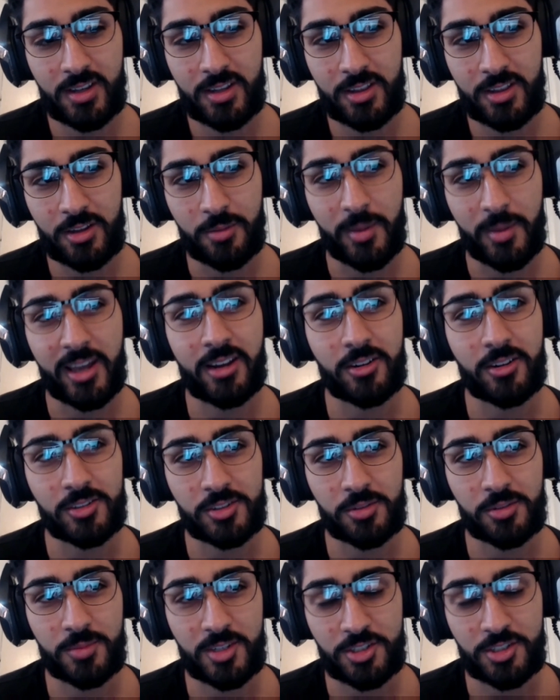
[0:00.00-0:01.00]
There might
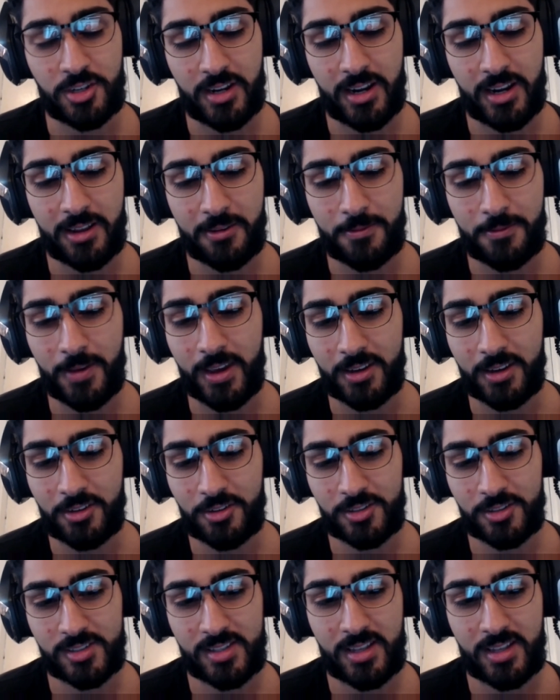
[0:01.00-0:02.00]
also be genetic
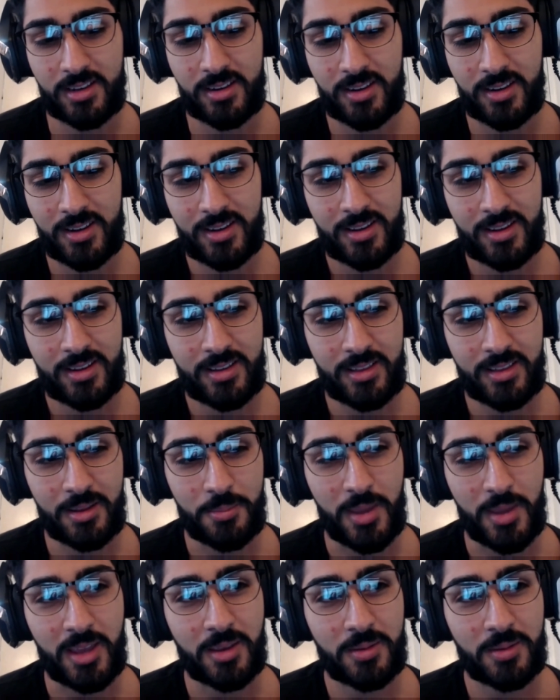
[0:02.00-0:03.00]
factors that
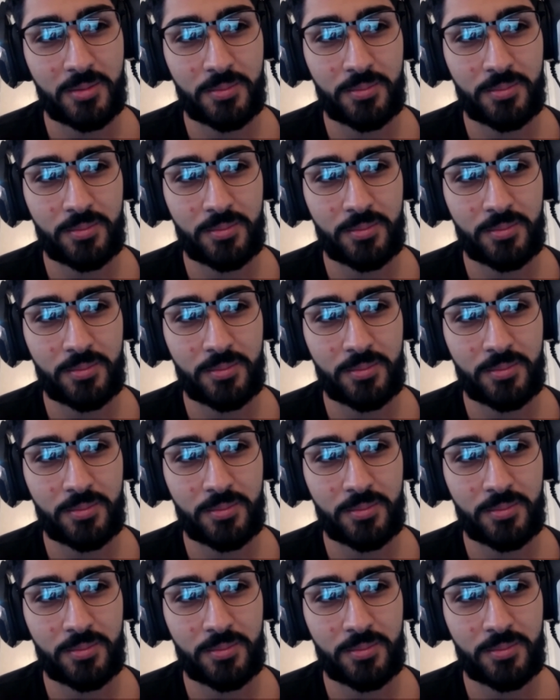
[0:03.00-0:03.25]
make,